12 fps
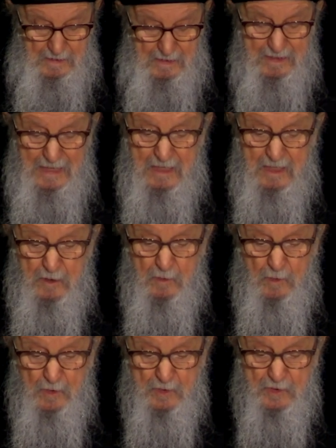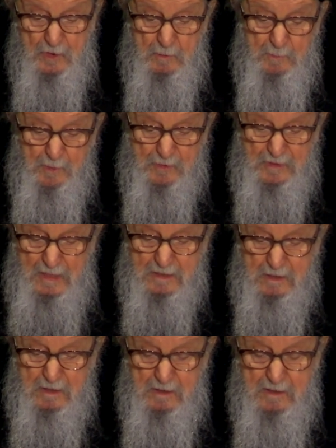The alien was
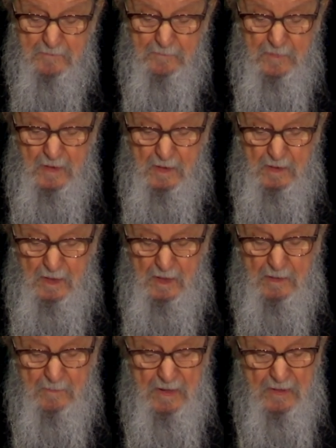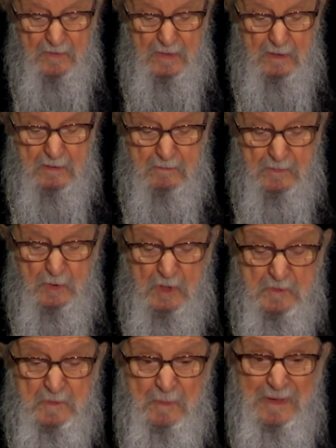protected among the
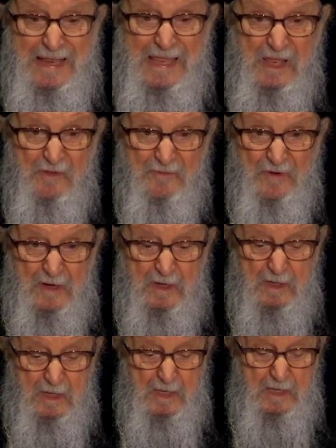Jewish people. Even